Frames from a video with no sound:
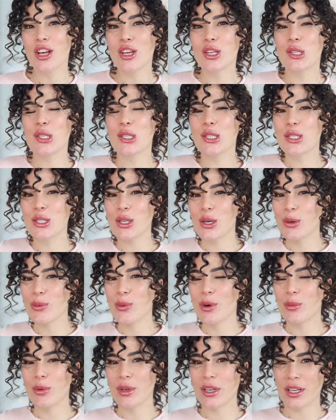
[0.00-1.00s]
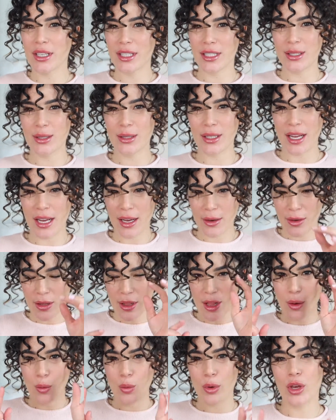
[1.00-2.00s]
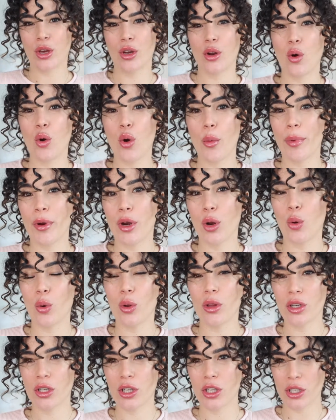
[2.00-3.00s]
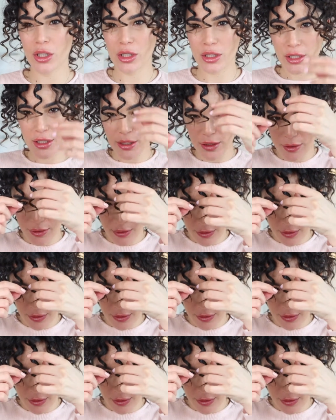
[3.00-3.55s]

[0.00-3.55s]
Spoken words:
So what we're gonna do now, we're gonna open all the curls.